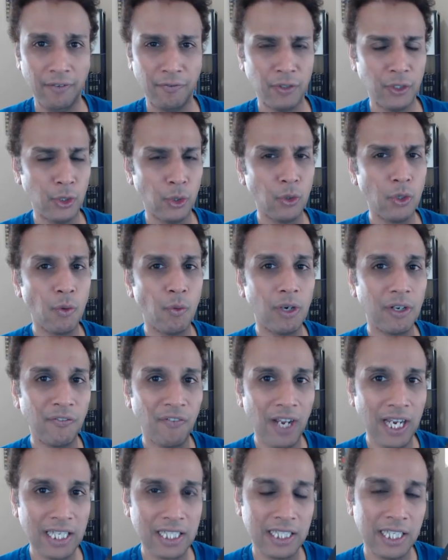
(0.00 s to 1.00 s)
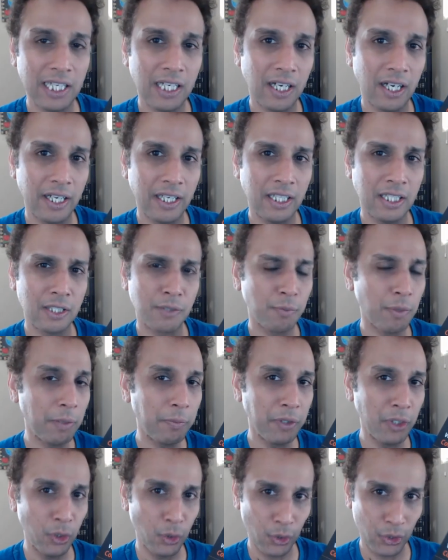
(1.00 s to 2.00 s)
If you don't know what fastai is,
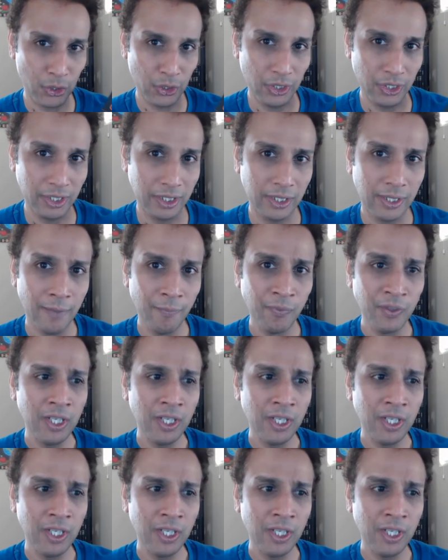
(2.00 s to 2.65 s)
maybe you should.